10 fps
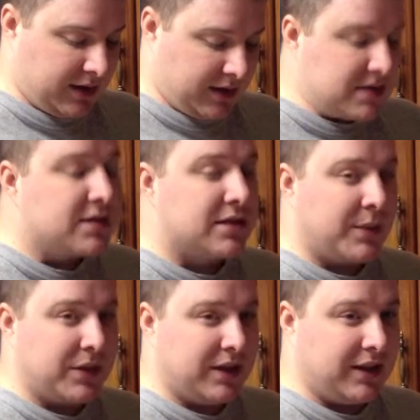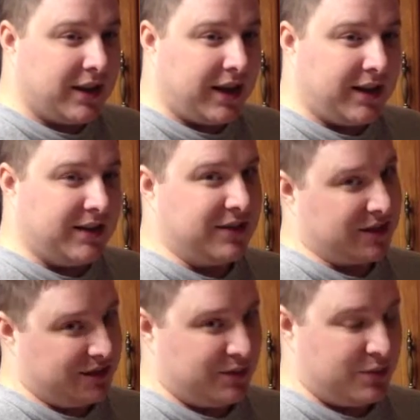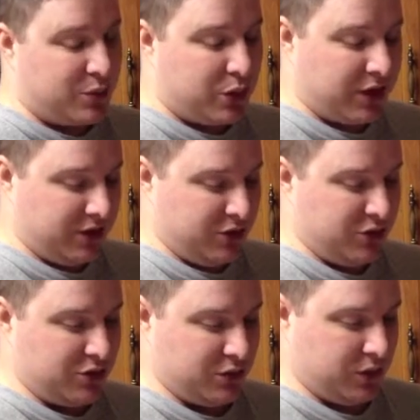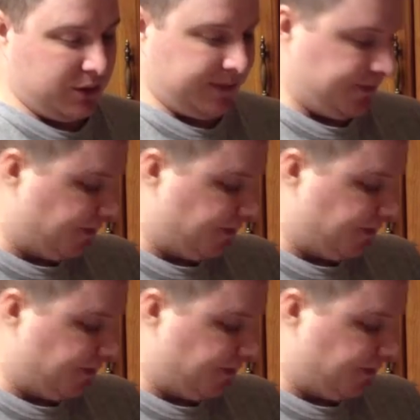this is something that is pretty unusual.